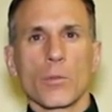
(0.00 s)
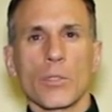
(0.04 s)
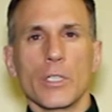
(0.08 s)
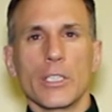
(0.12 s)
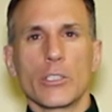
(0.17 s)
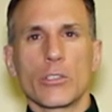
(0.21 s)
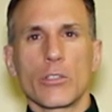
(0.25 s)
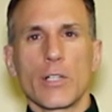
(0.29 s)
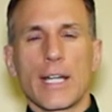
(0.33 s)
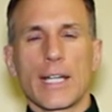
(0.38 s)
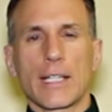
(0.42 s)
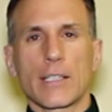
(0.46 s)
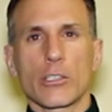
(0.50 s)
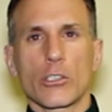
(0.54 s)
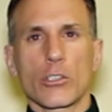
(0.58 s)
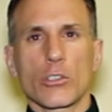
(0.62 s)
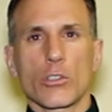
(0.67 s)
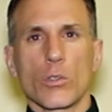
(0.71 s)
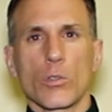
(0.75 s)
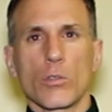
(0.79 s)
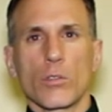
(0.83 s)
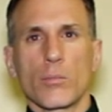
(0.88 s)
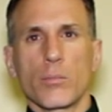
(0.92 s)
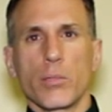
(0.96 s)
Retract the
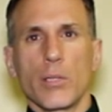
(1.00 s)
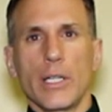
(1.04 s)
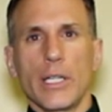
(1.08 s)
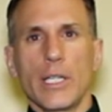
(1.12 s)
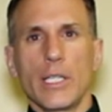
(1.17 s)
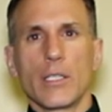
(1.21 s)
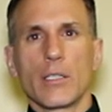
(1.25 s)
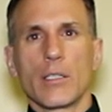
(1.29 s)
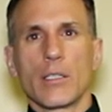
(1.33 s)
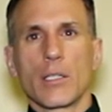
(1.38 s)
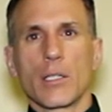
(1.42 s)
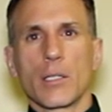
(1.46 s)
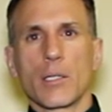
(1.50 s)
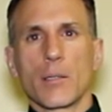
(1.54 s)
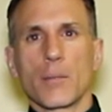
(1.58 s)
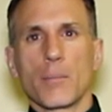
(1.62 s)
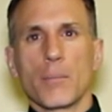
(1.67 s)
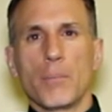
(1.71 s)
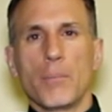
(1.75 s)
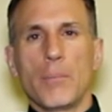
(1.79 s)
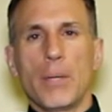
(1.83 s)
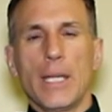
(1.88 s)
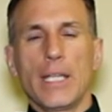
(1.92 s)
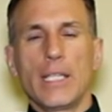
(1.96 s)
shoulder blade,
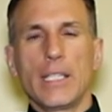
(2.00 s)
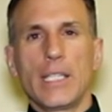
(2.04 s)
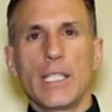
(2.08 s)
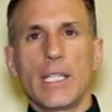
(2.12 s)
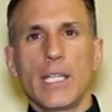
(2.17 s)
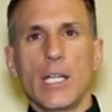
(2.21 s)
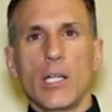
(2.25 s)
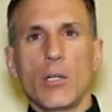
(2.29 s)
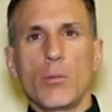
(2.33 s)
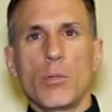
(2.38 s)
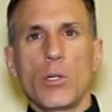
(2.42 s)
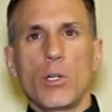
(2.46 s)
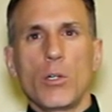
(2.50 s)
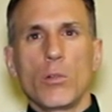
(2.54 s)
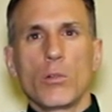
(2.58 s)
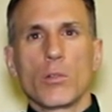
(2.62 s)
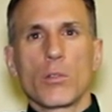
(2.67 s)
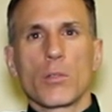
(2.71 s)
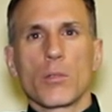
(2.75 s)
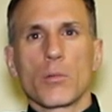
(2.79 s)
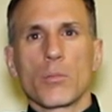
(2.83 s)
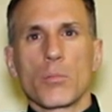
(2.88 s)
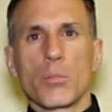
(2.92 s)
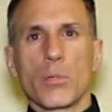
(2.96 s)
bend the
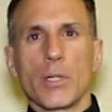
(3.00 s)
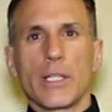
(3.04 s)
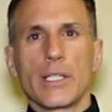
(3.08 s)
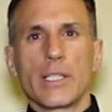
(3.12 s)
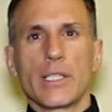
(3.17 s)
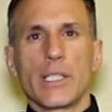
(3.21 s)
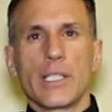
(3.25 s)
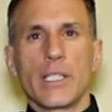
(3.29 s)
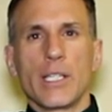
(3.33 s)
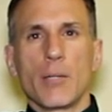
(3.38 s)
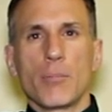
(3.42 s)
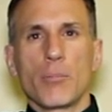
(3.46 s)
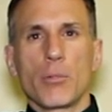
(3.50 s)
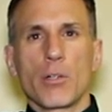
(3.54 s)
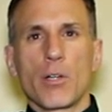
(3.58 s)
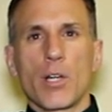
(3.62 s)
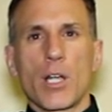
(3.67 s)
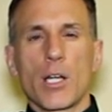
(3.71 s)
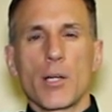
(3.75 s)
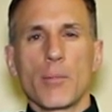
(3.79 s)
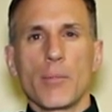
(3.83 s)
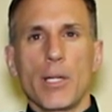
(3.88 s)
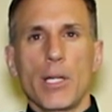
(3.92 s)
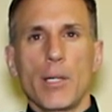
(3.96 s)
elbow, bring the
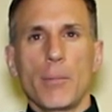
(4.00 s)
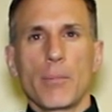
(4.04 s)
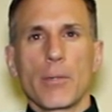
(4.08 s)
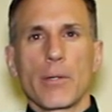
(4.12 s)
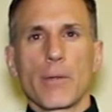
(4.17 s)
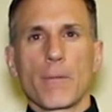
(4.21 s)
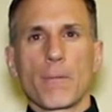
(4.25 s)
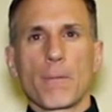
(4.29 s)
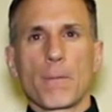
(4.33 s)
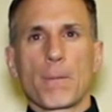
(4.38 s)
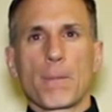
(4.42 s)
upper arm up,